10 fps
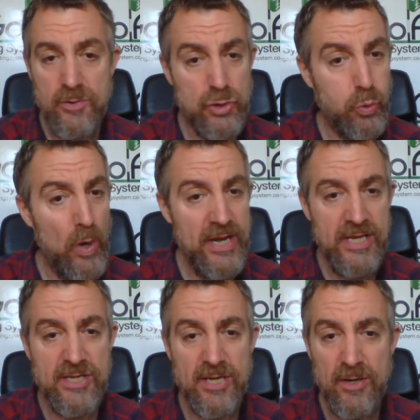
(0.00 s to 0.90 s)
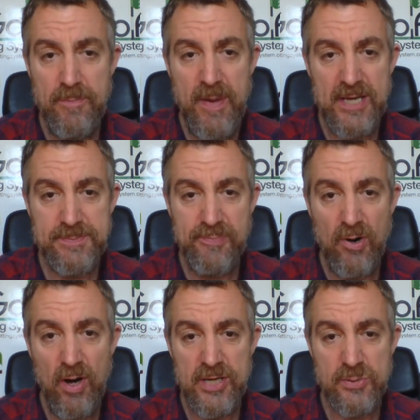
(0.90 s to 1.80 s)
twenty-two, best
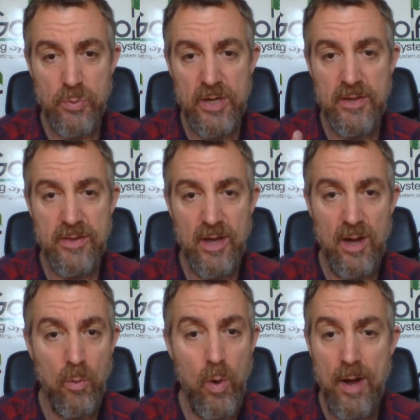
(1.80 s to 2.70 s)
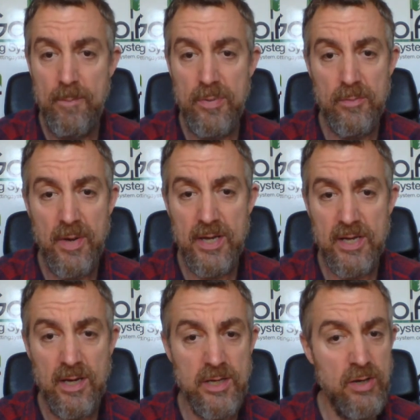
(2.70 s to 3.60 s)
price with uh, one
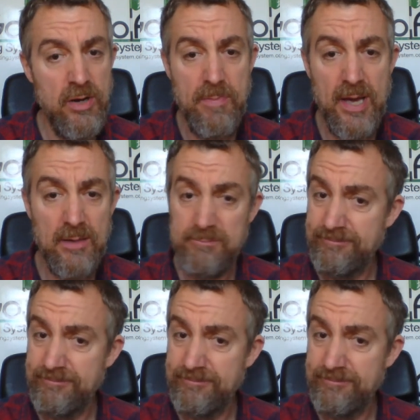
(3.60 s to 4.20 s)
bookmaker, Unibet.